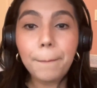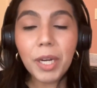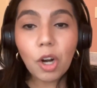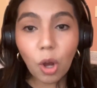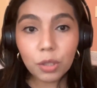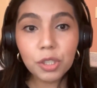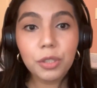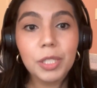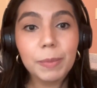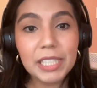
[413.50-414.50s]
but also
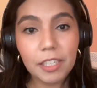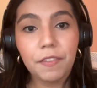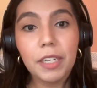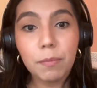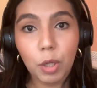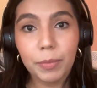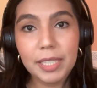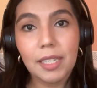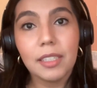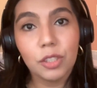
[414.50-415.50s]
specific
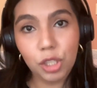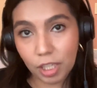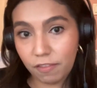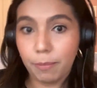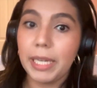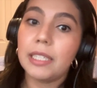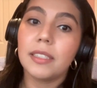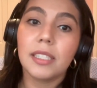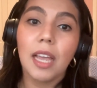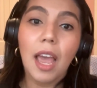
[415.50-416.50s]
moments and
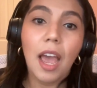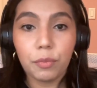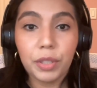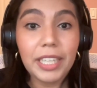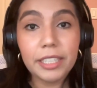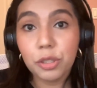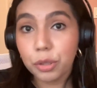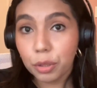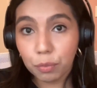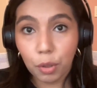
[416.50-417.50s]
achievements related
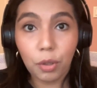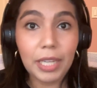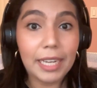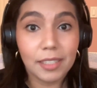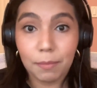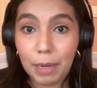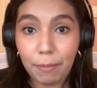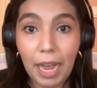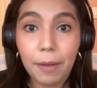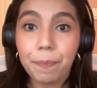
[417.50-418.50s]
to your role as a
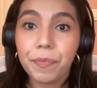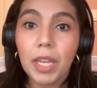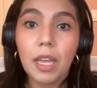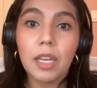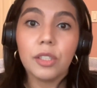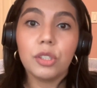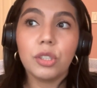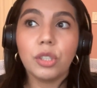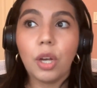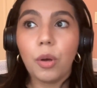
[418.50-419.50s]
mama.
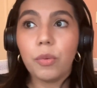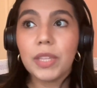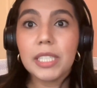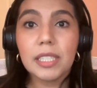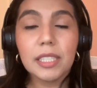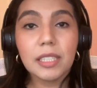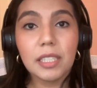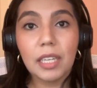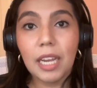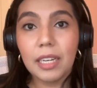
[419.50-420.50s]
So this
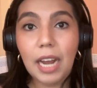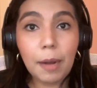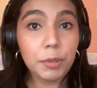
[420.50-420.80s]
is an